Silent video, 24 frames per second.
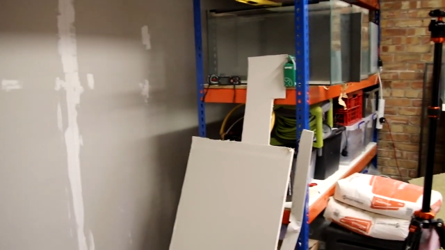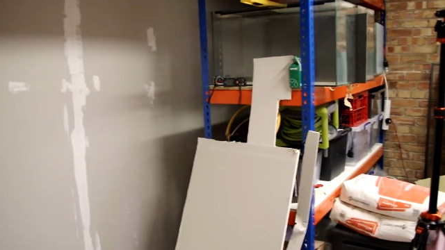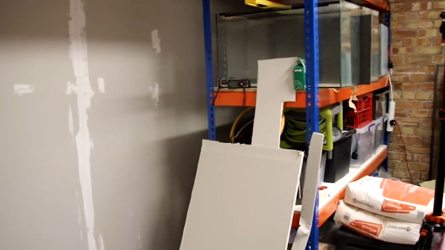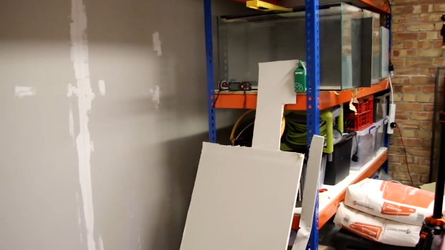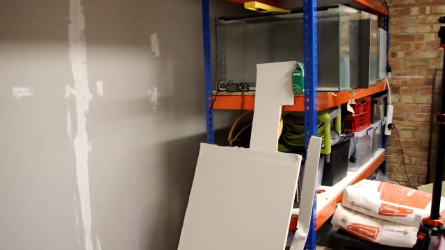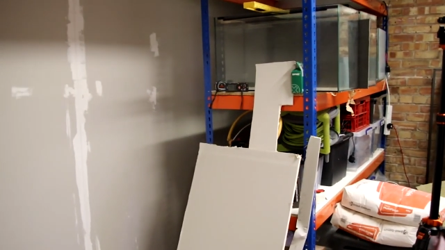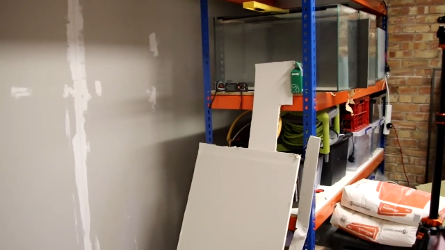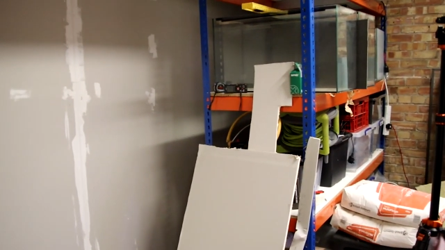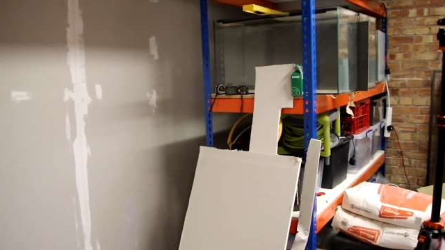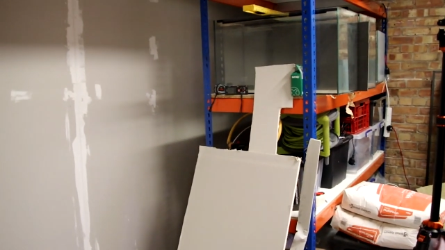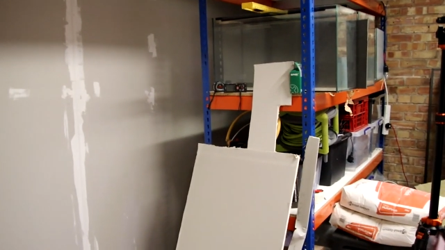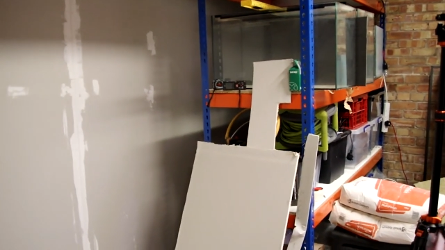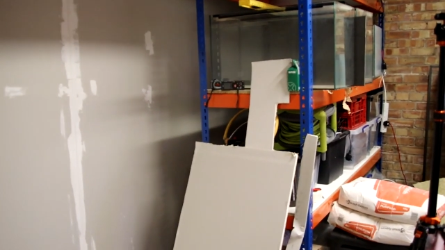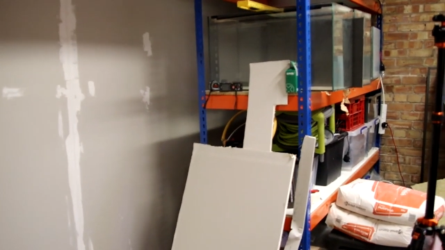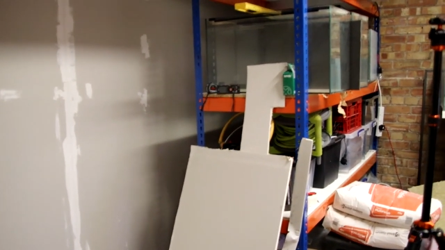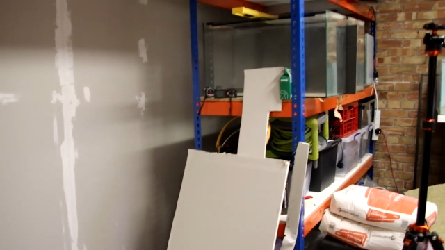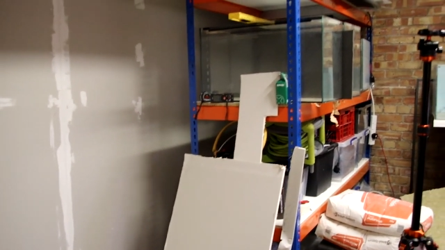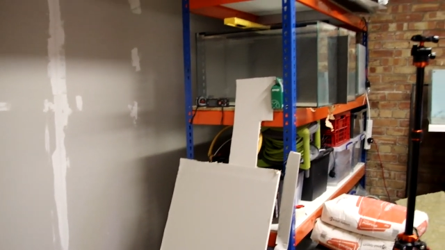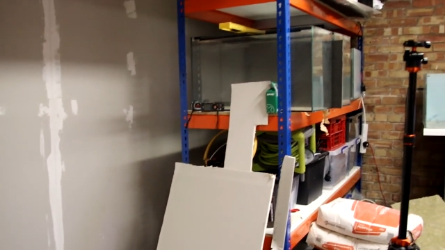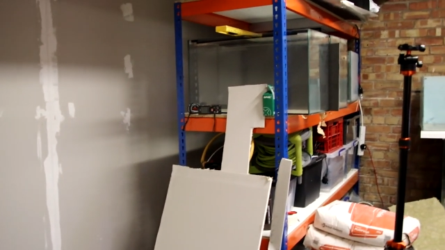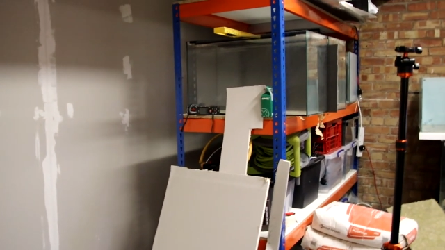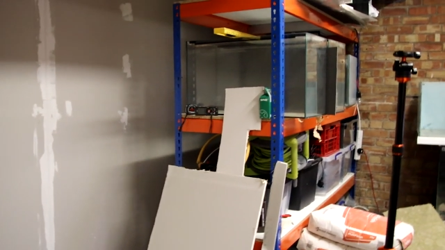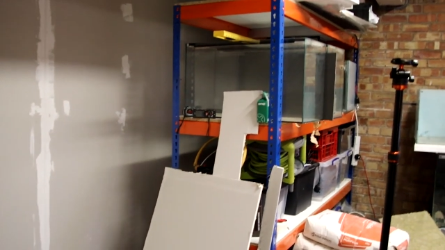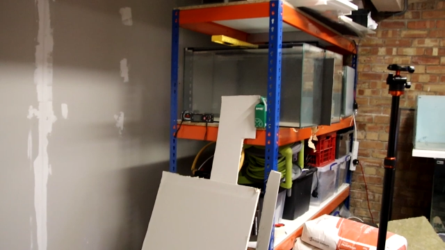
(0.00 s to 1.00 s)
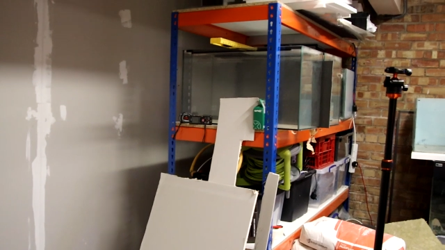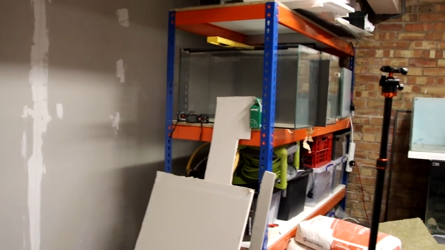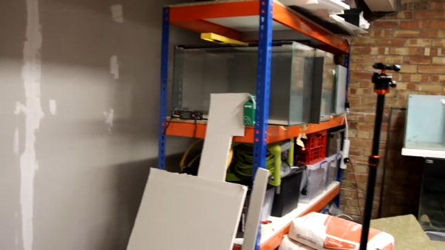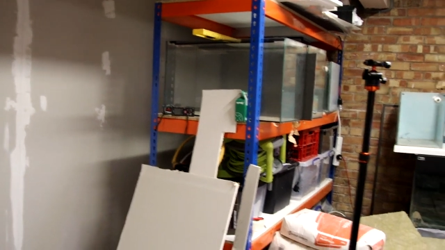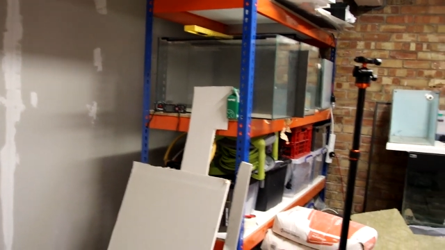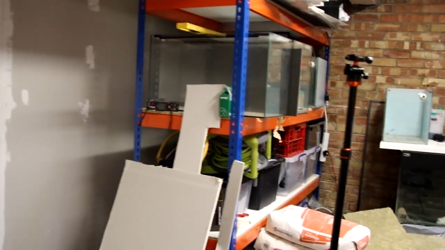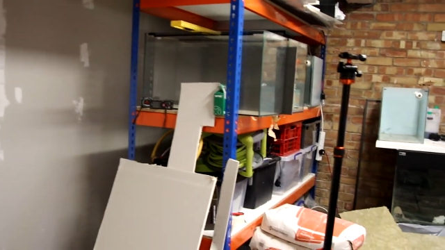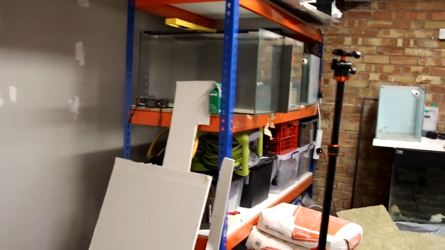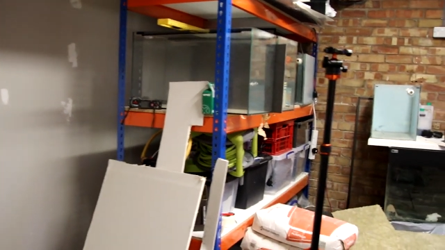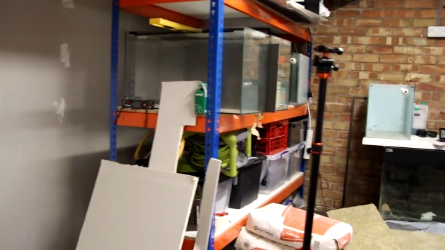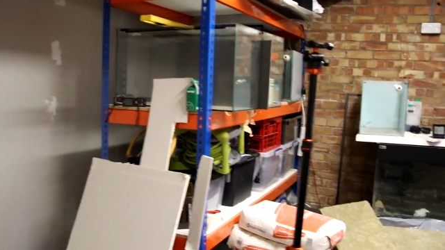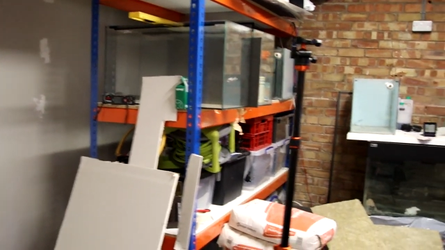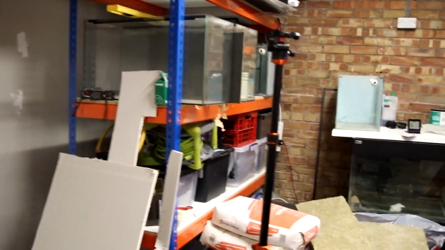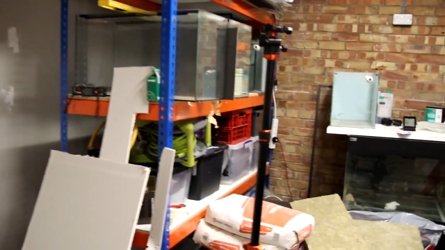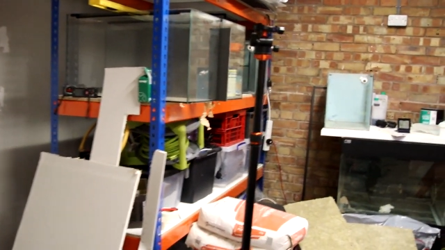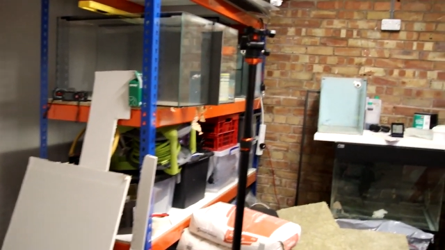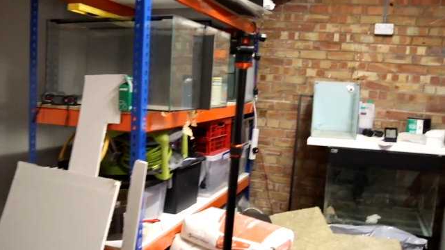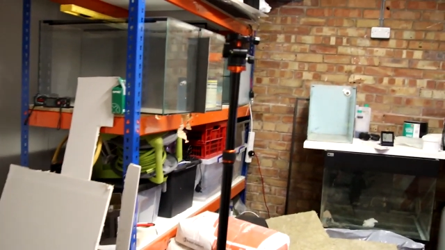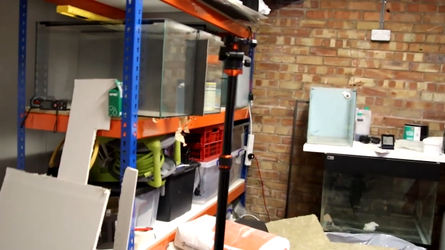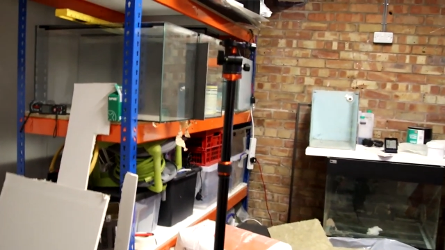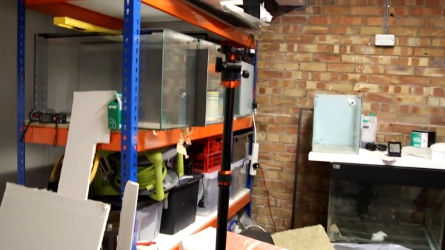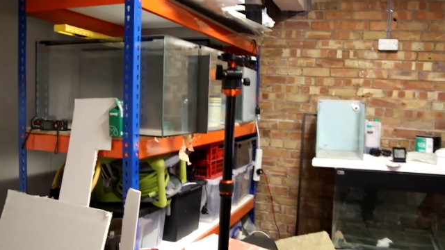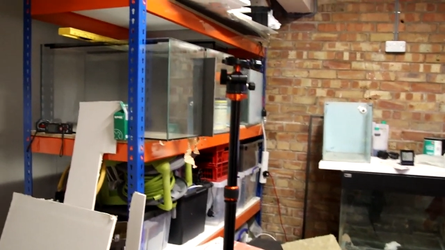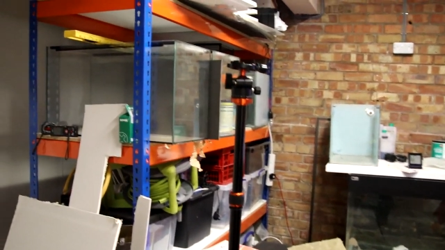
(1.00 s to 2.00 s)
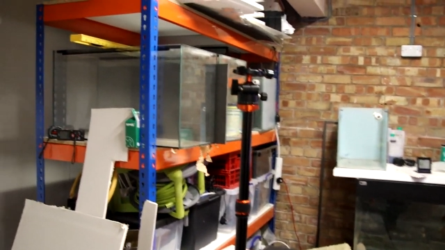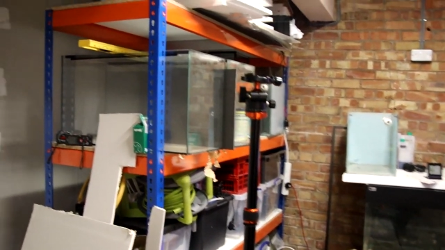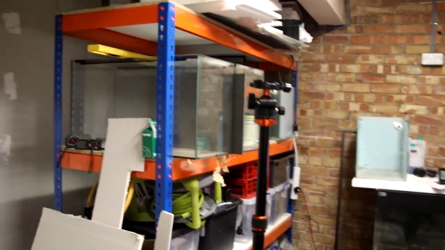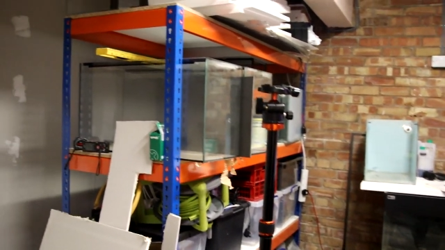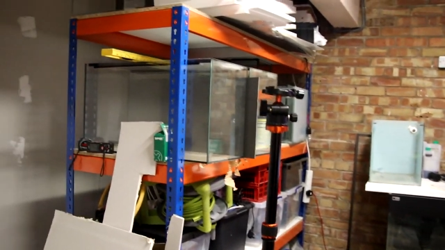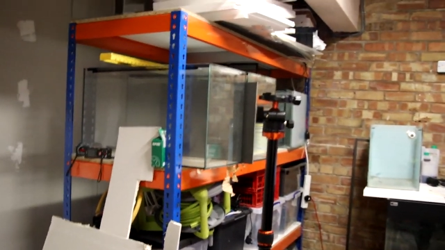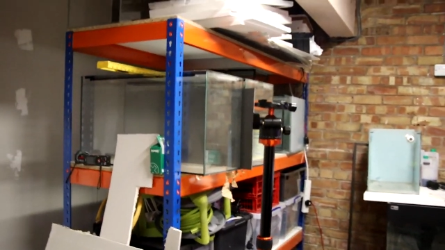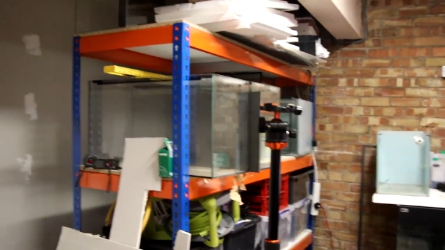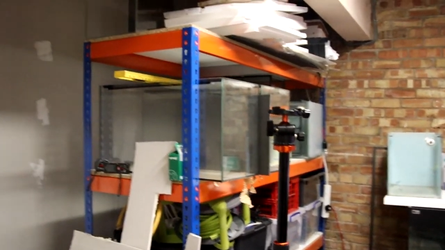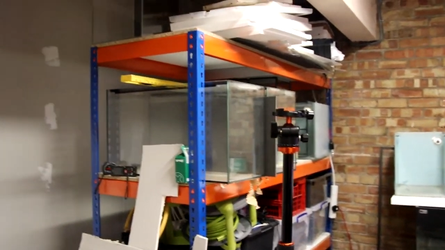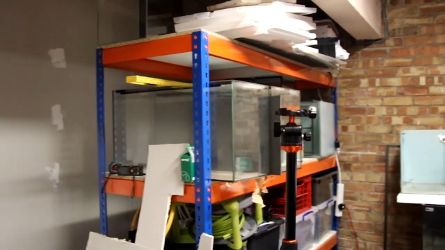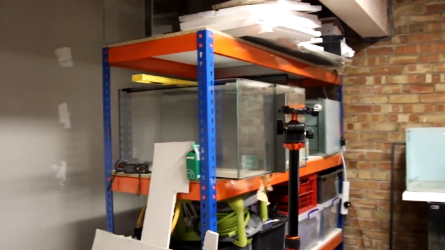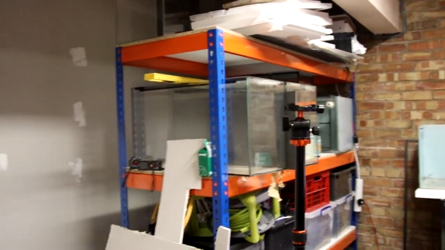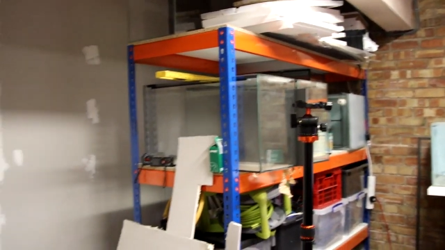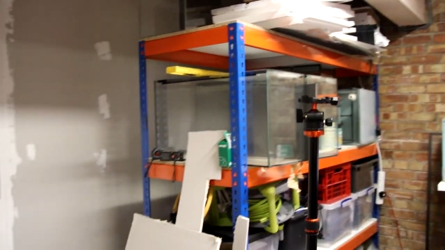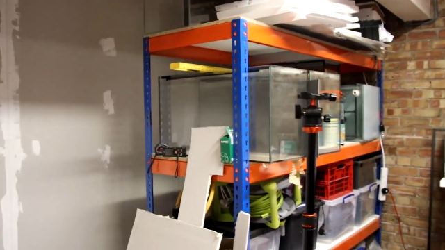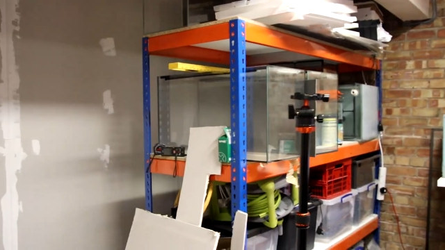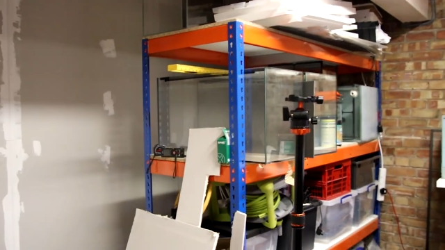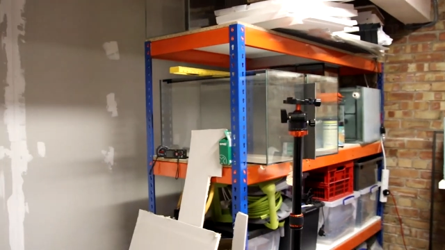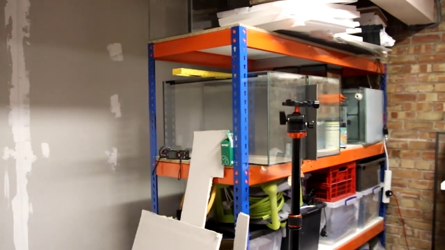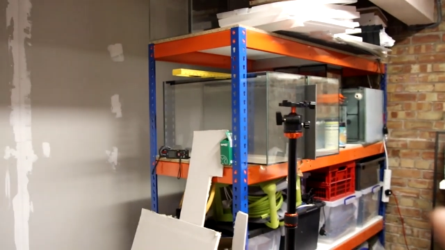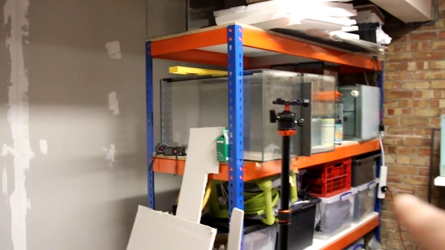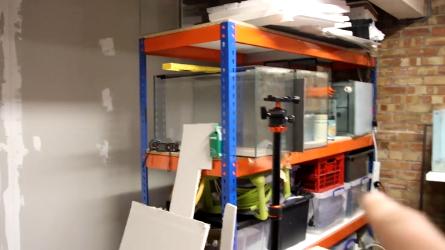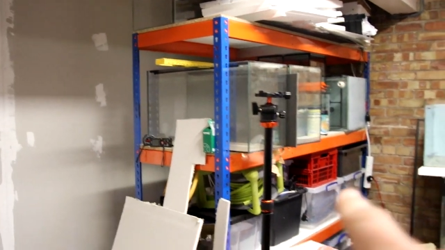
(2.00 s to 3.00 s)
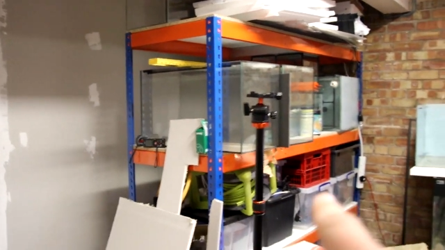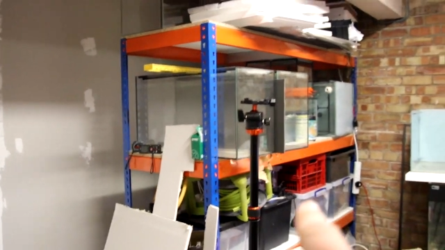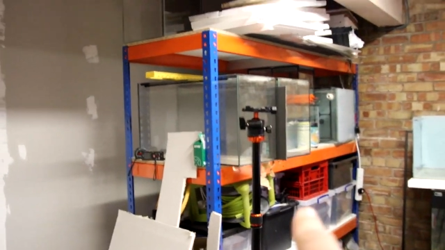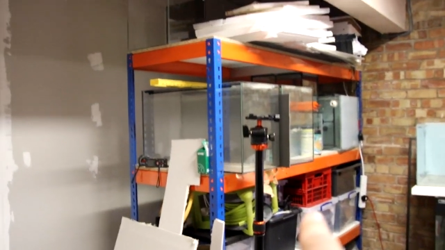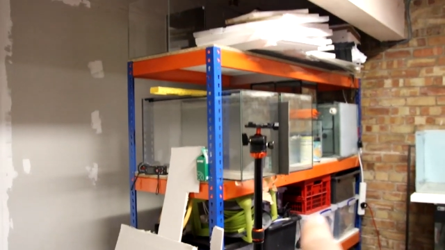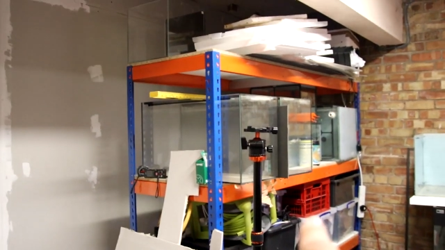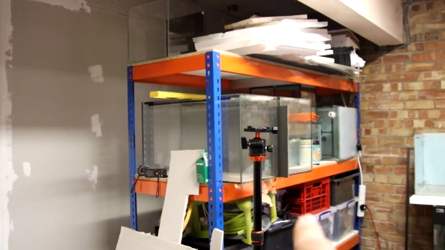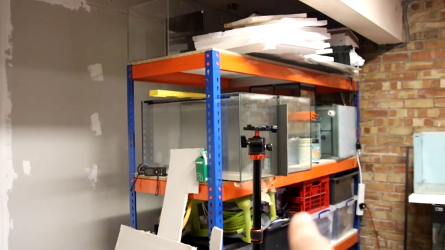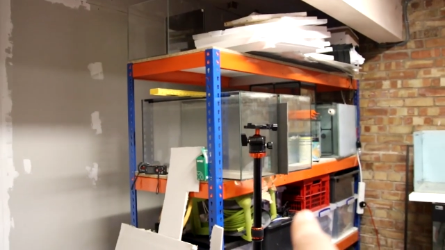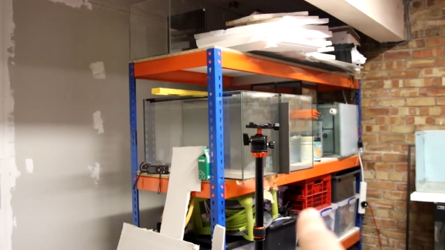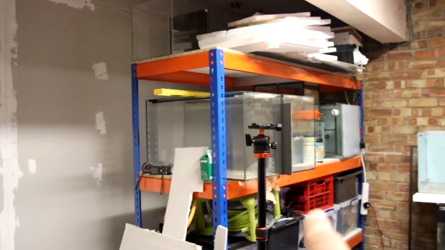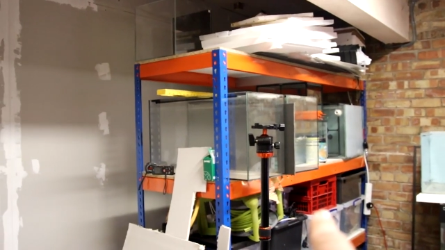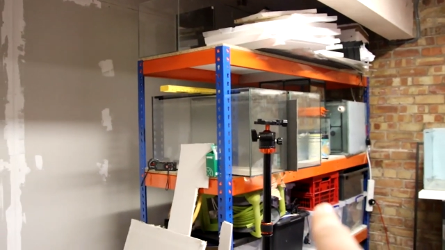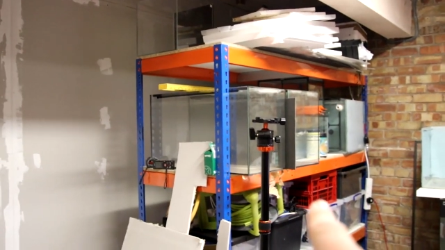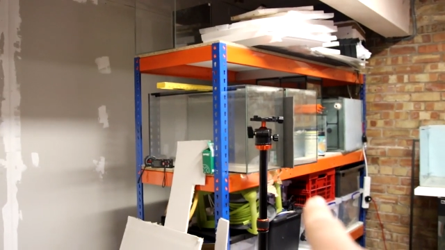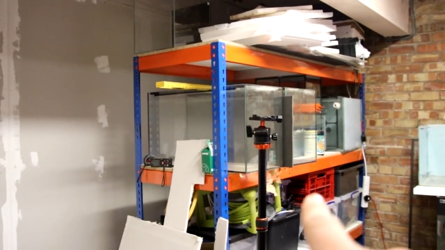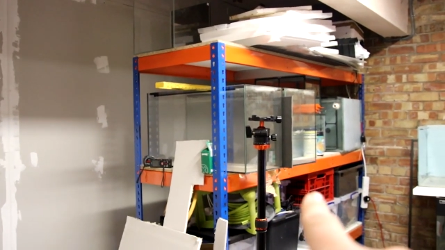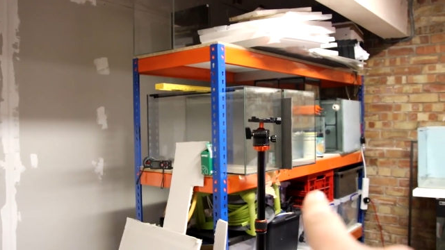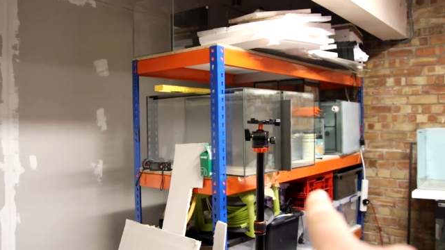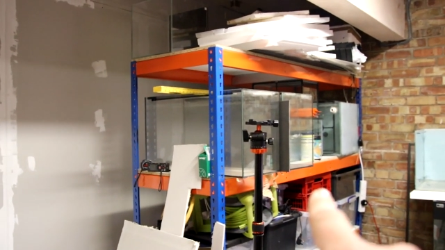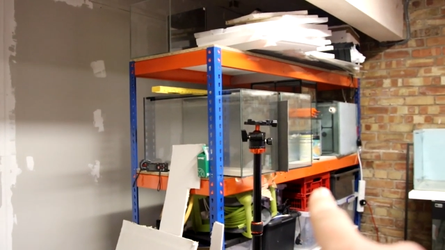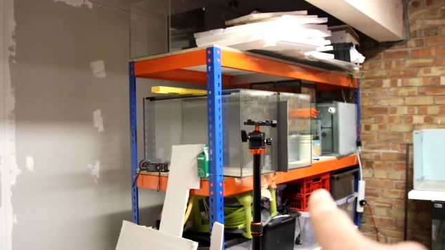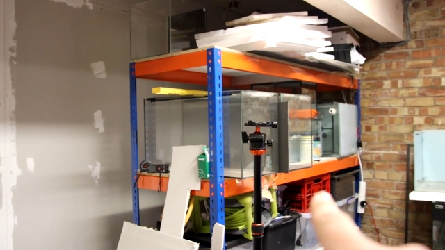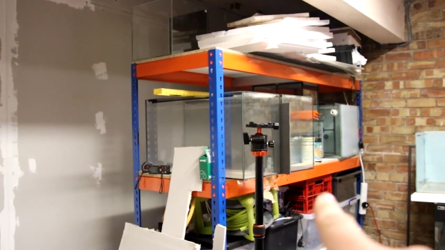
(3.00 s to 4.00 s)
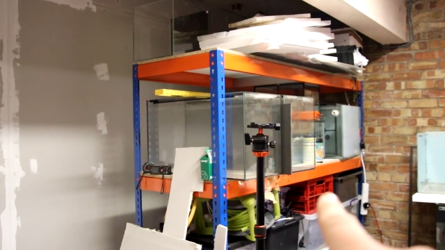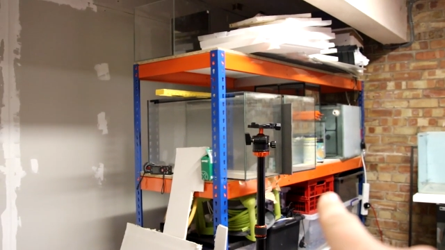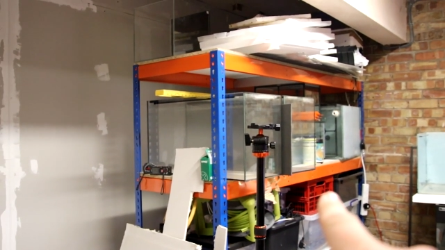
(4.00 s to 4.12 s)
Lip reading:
No face is visible, so there are no lips to read.